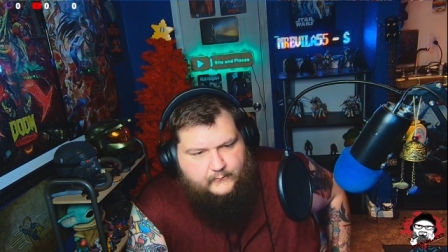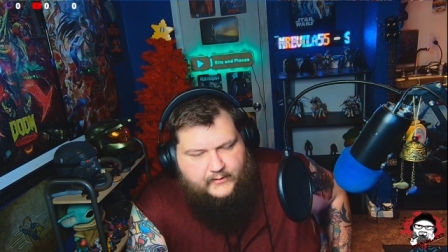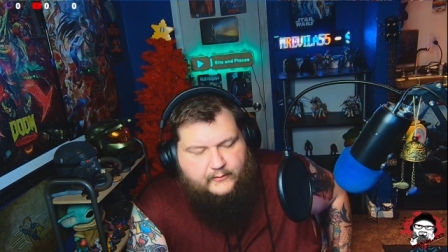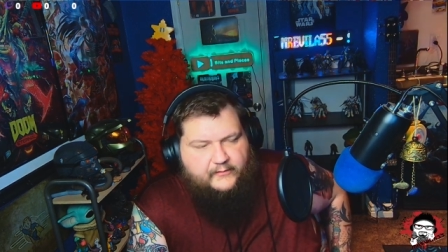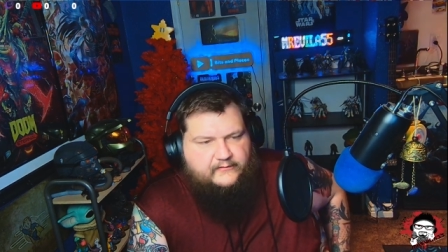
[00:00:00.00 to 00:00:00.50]

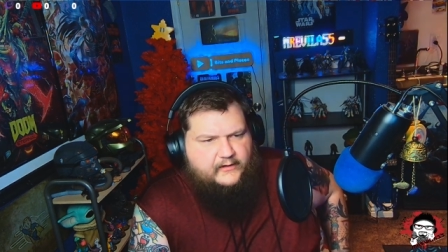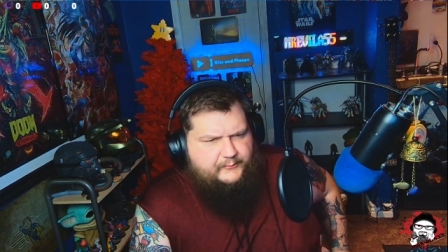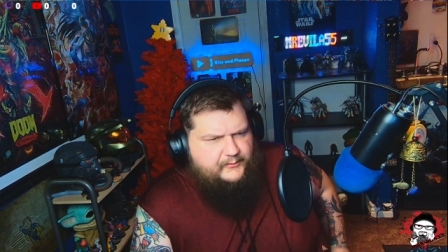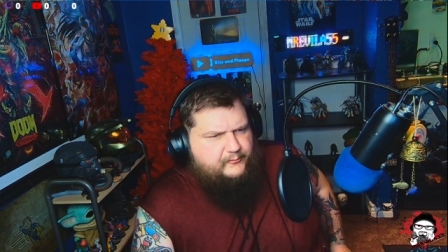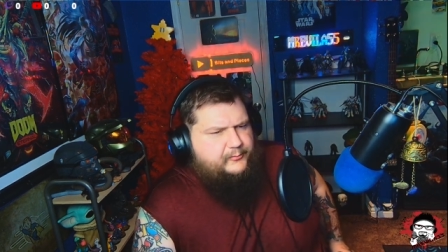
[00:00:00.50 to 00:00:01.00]
But anyways, a lot
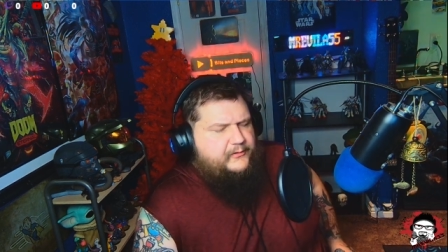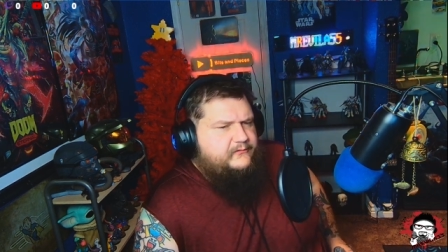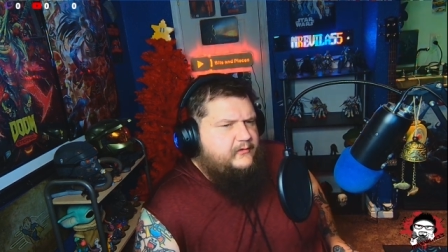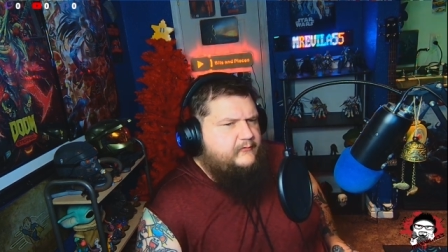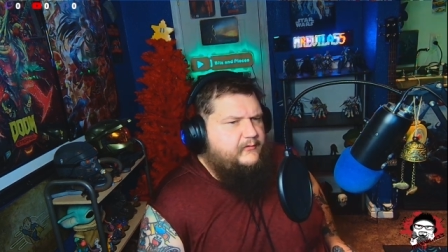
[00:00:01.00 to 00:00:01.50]
of people are
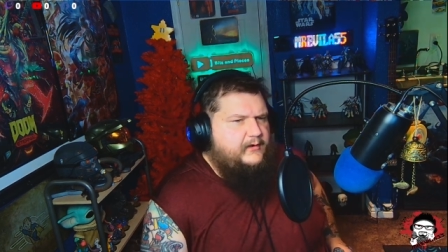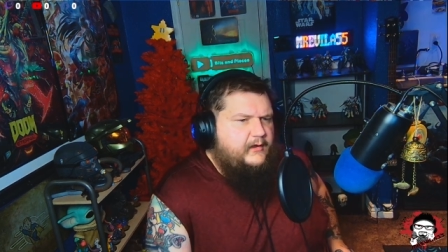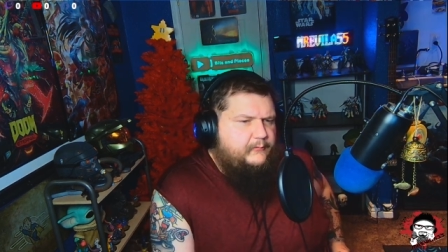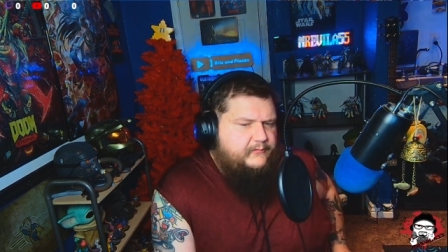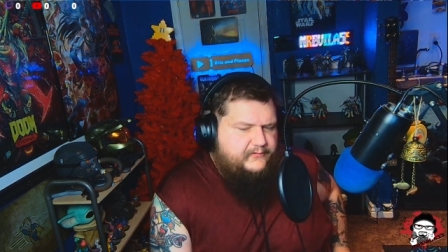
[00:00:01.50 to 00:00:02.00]
pissed off right
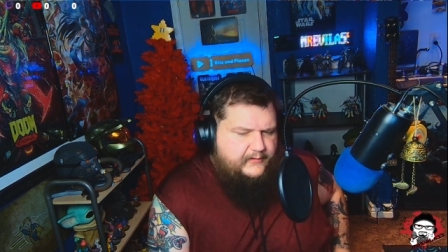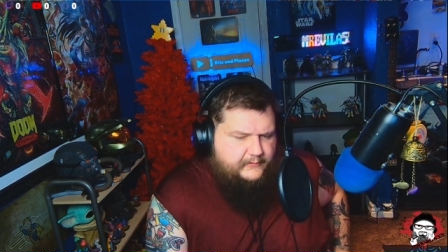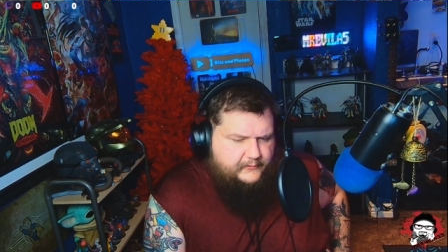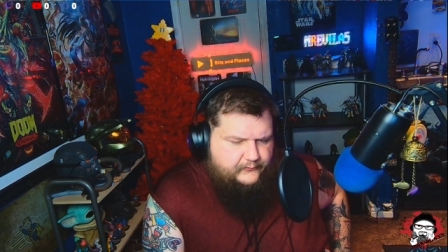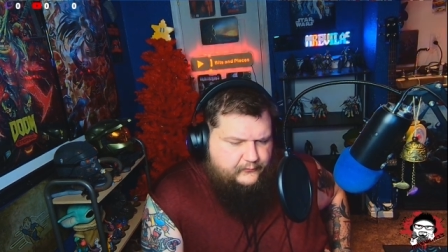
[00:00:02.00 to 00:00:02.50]
now with the
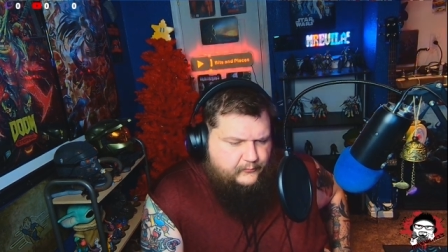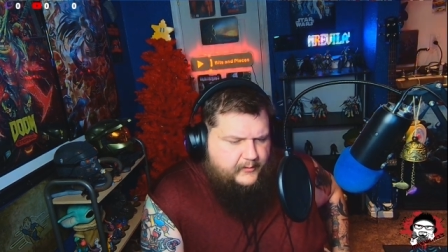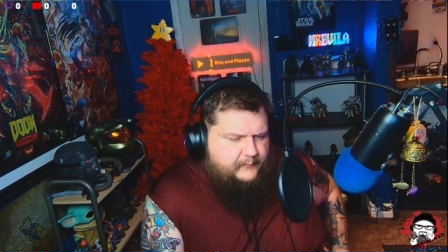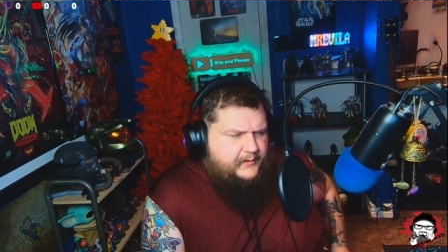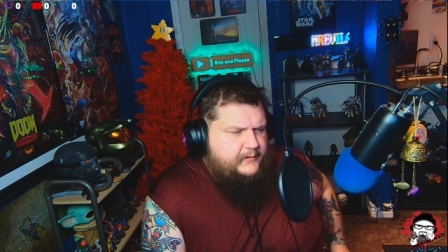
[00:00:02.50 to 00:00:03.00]
Silent Hill 2
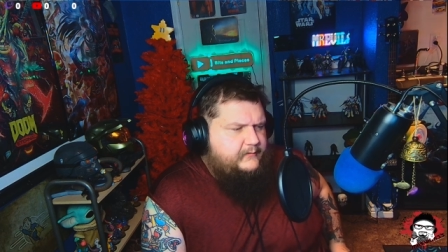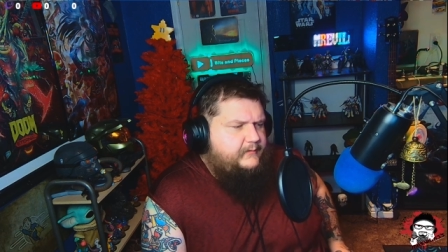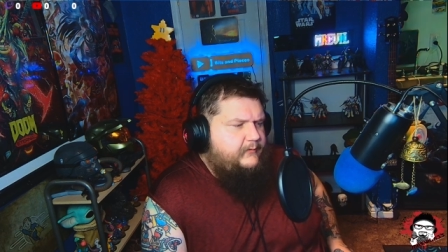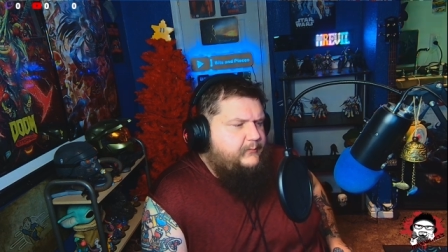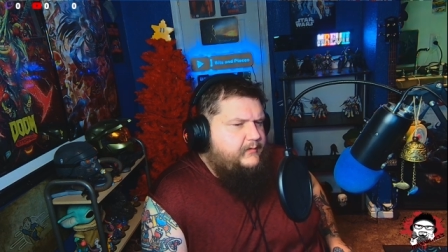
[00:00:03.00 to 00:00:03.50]
remake.
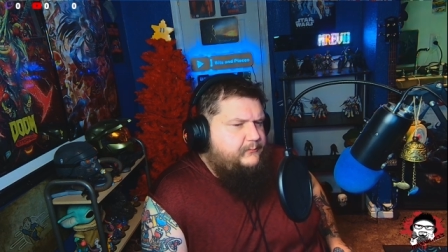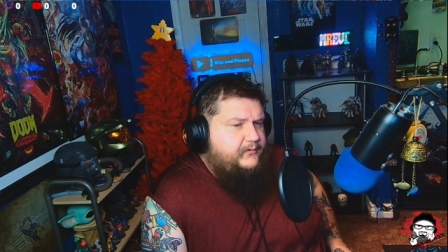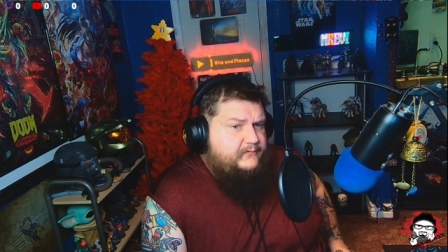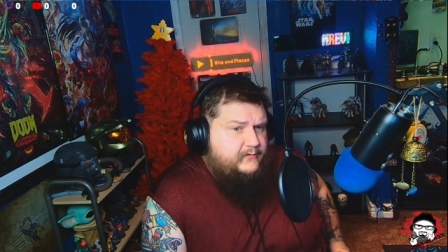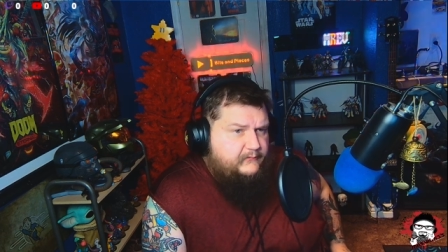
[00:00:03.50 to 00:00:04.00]
They've been
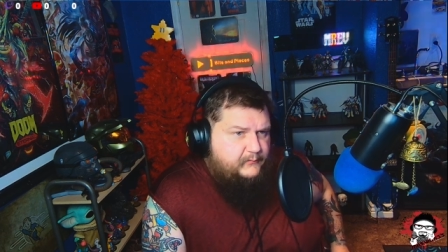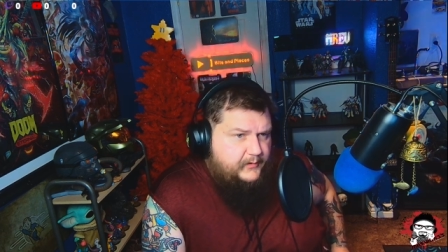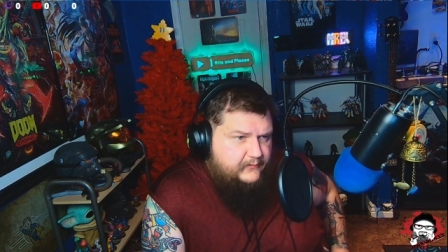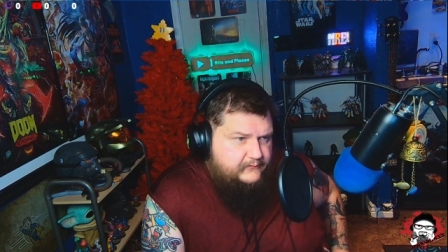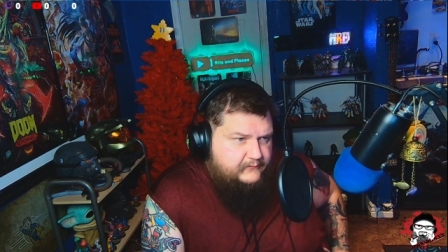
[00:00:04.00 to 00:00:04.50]
pissed off
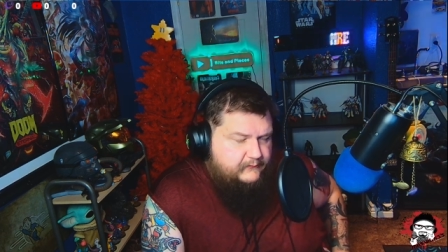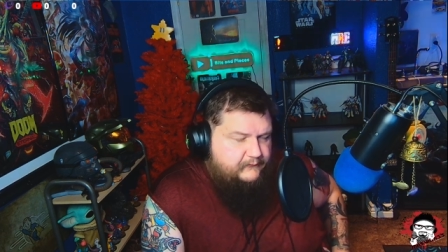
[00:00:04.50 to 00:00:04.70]
about it since the